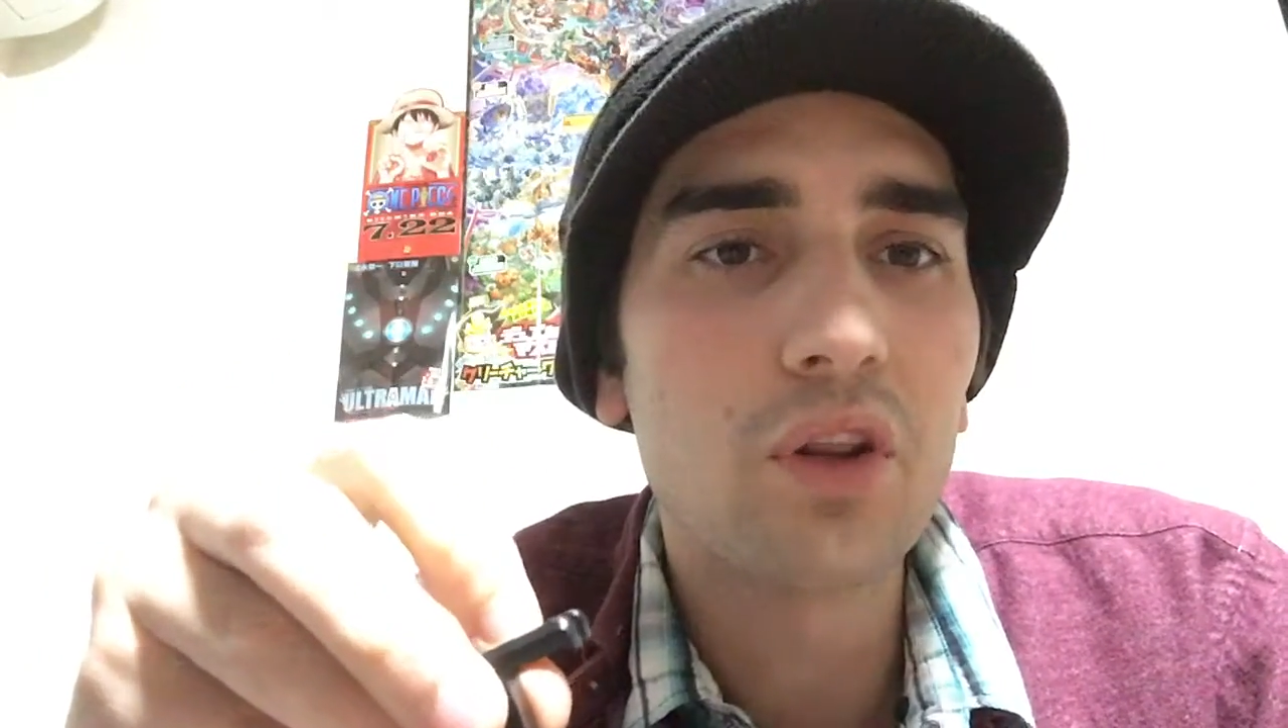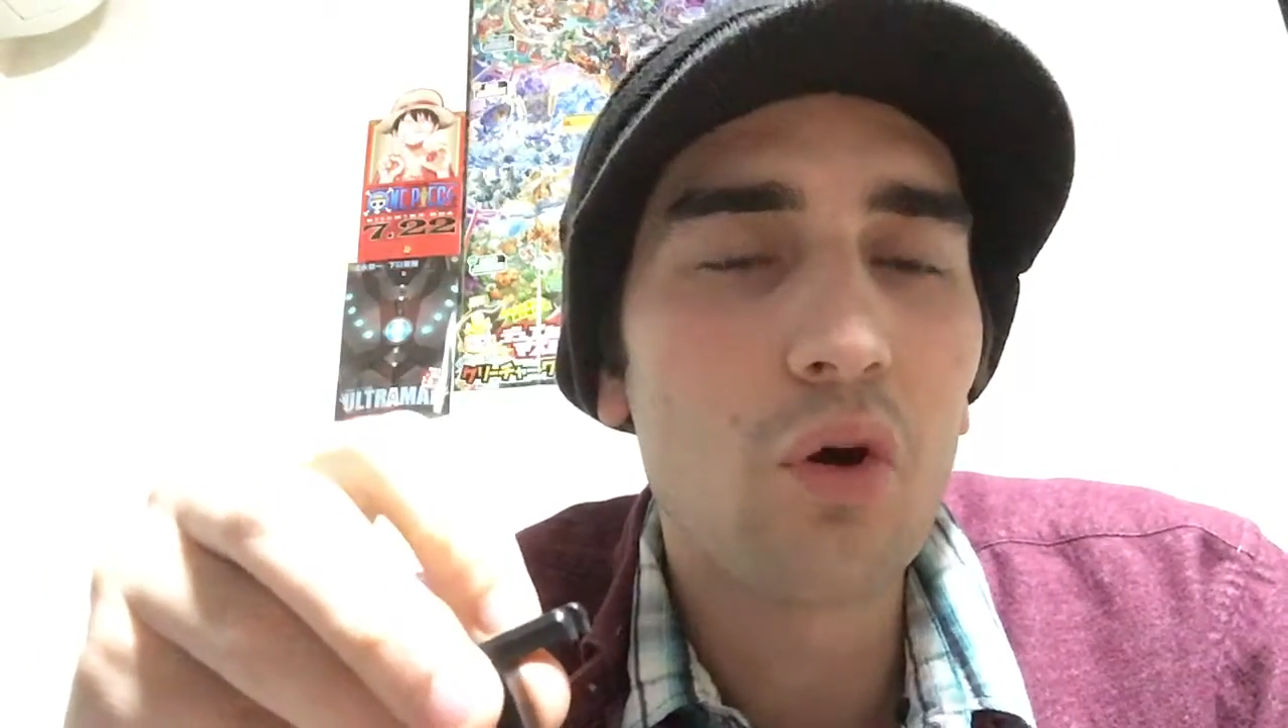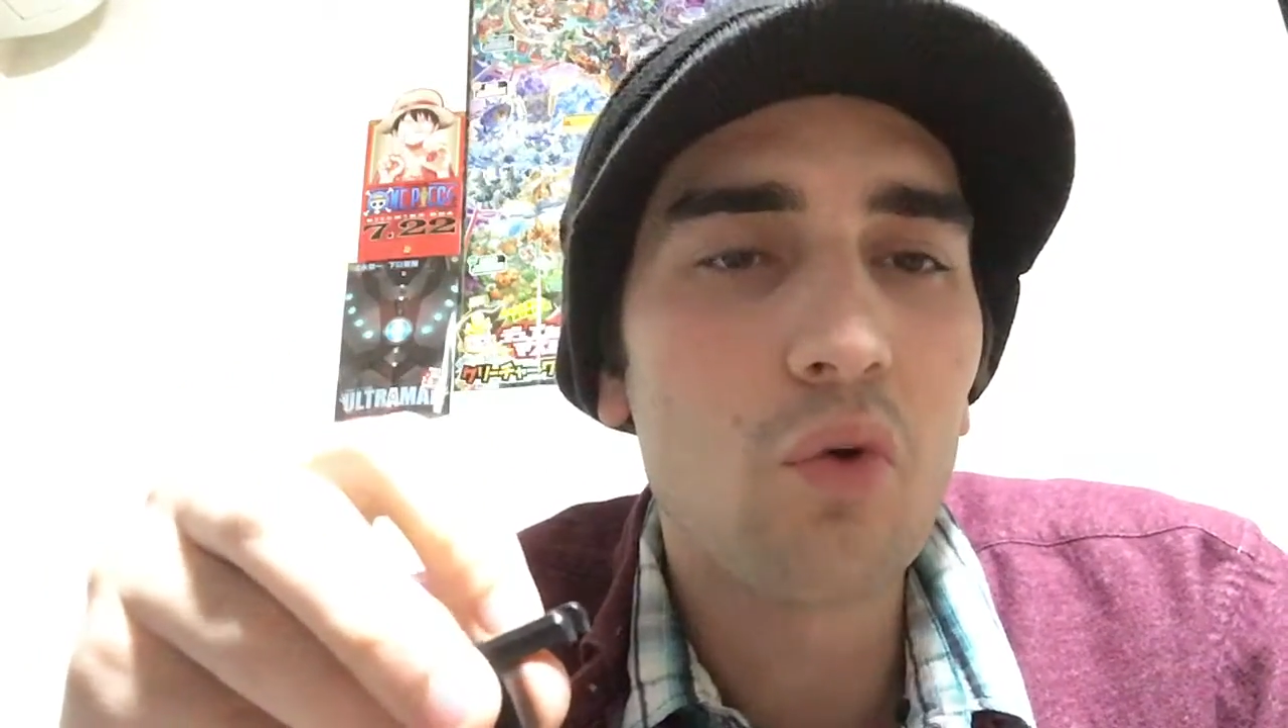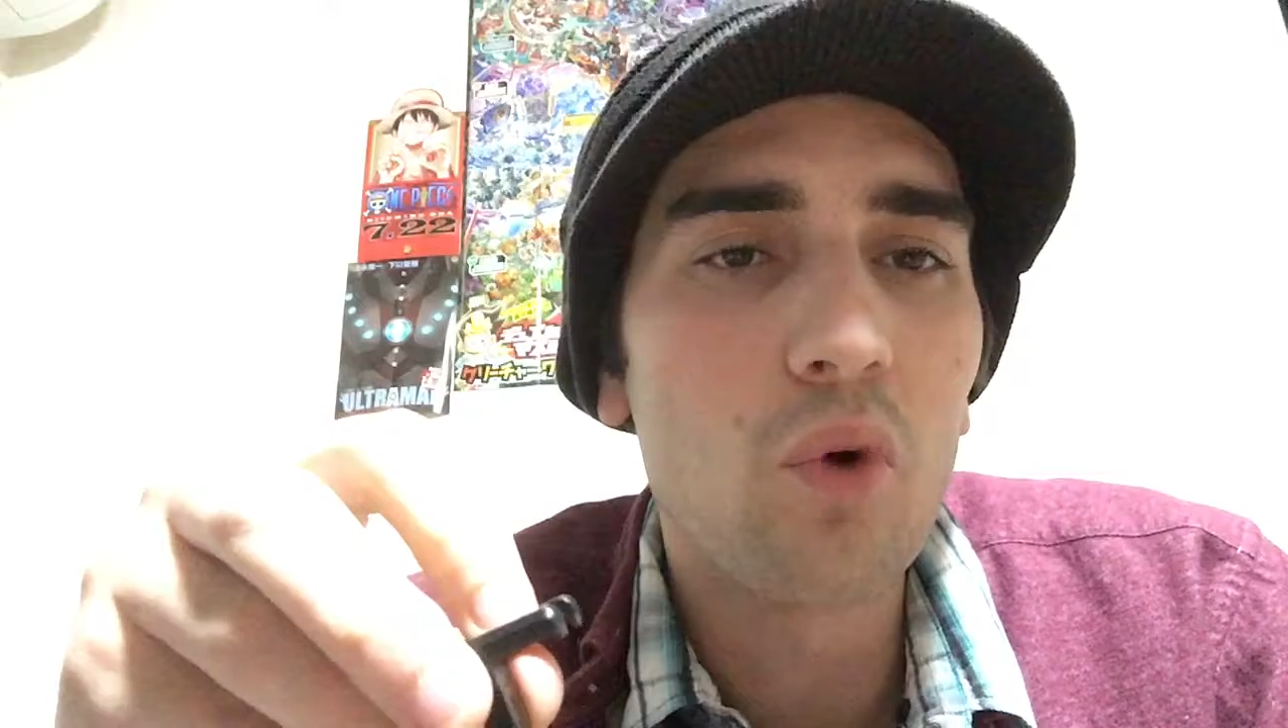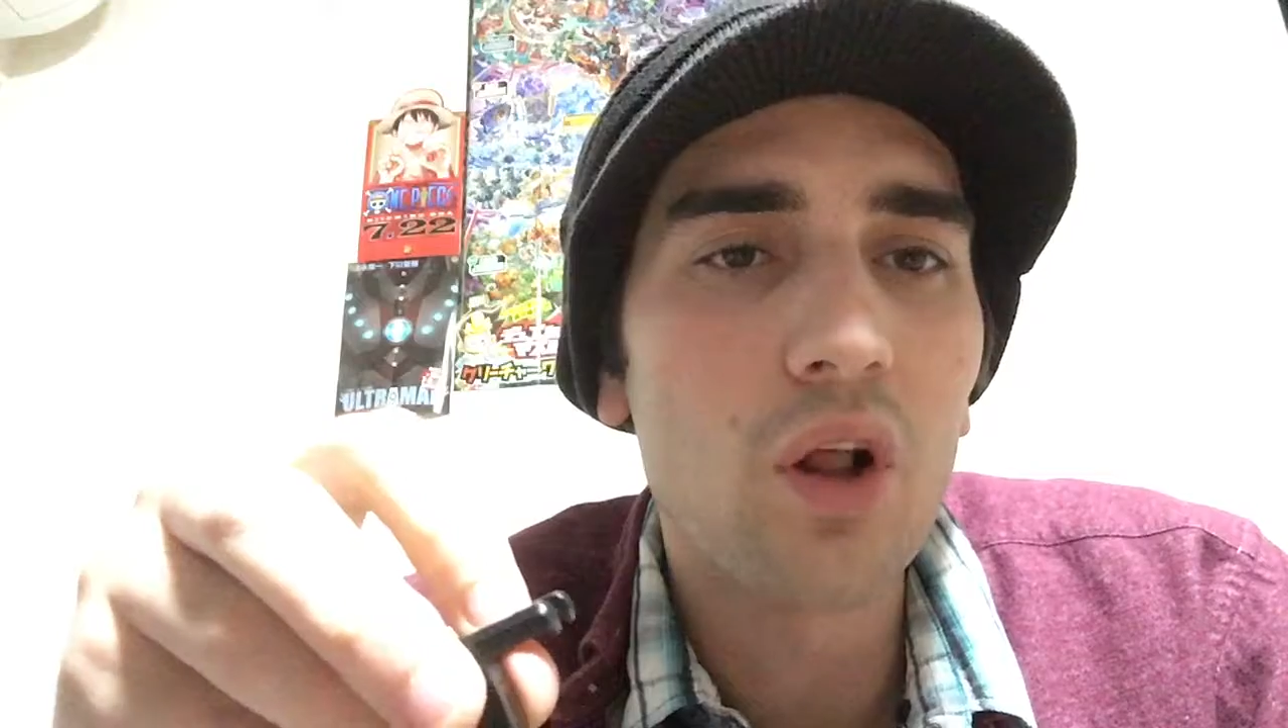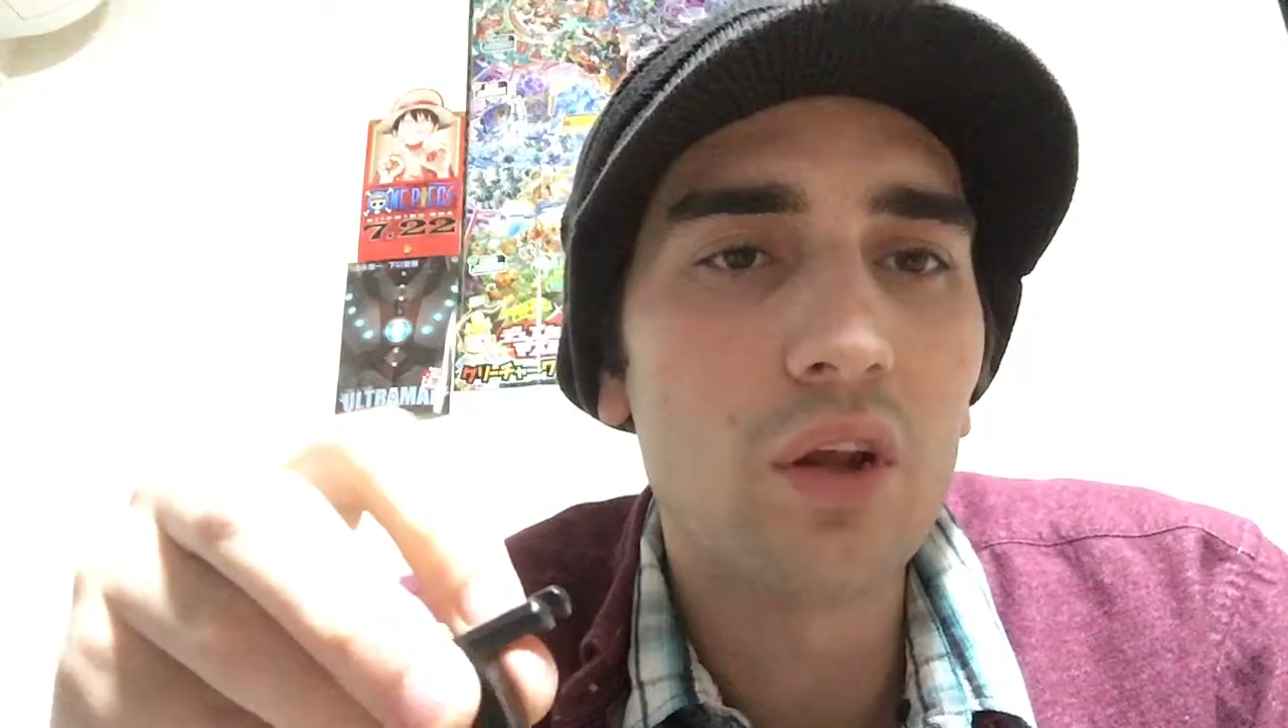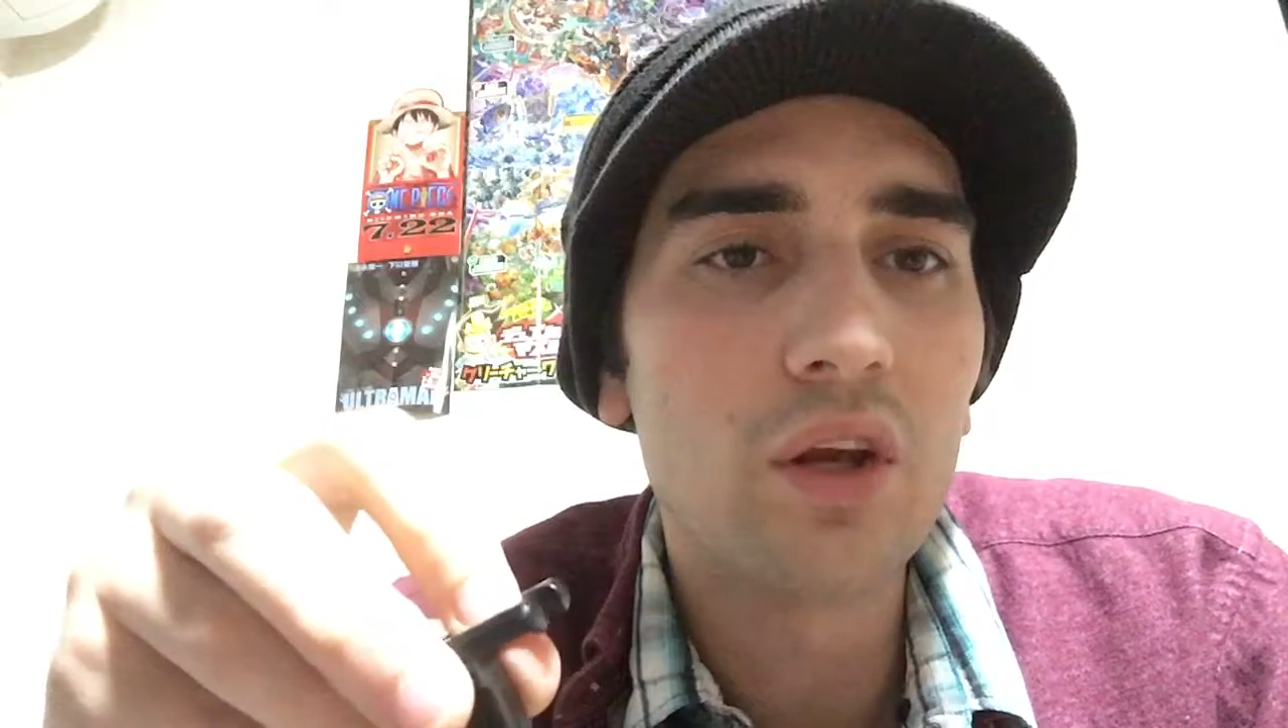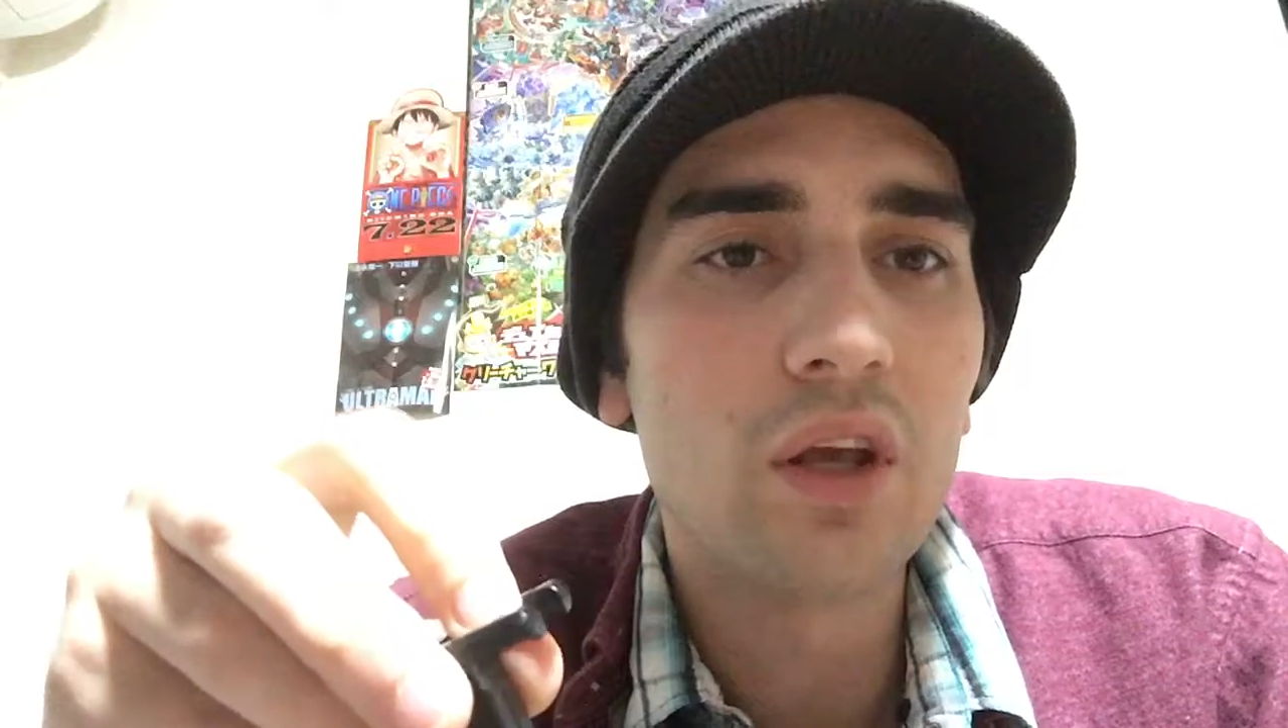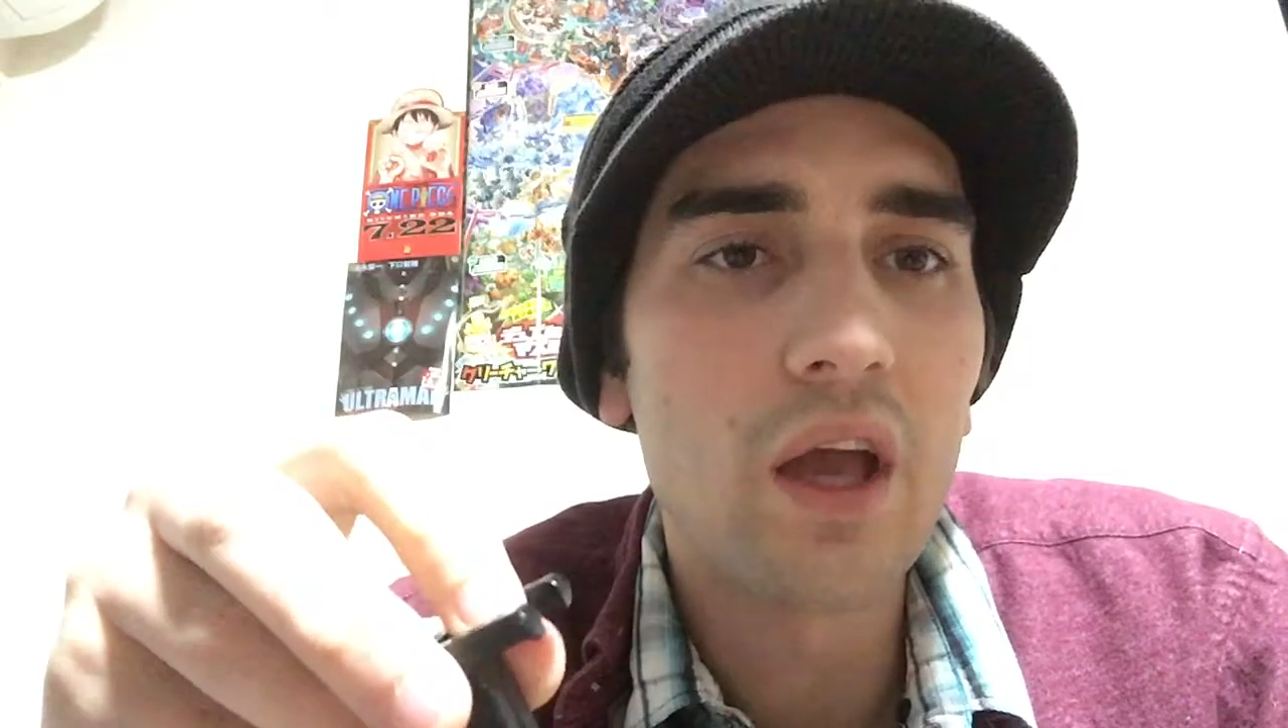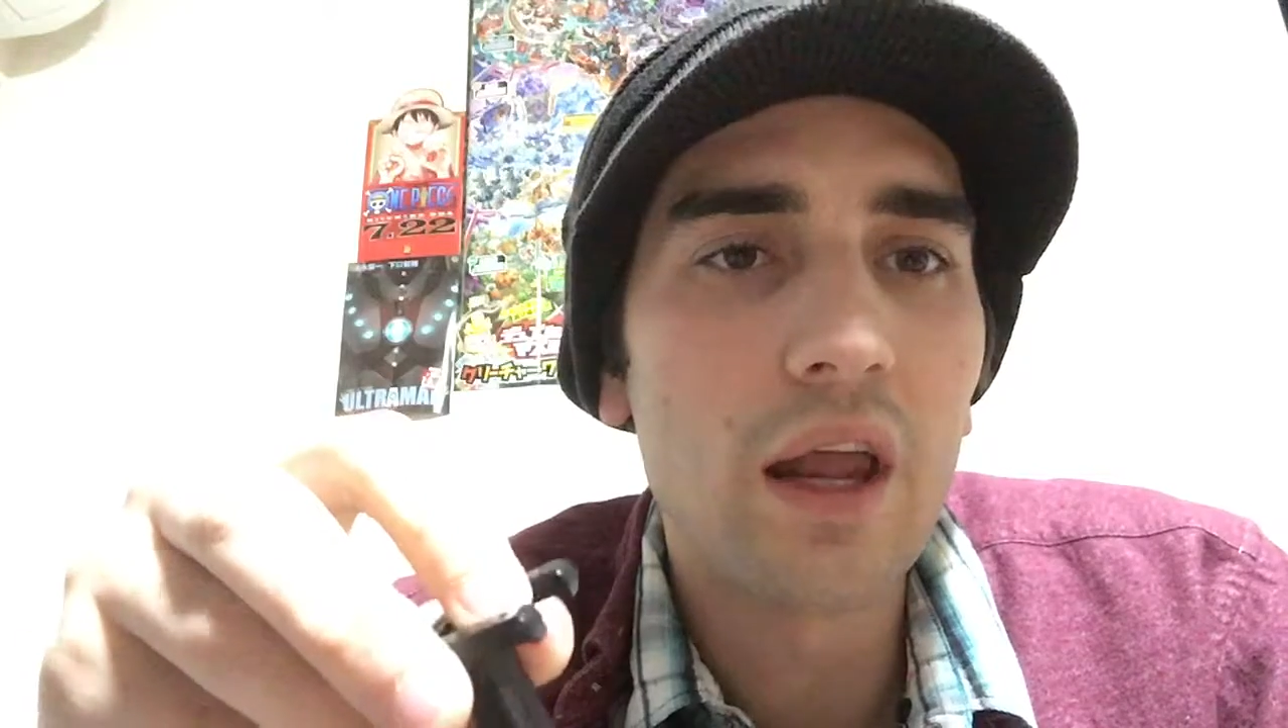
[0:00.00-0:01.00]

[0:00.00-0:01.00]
low quality,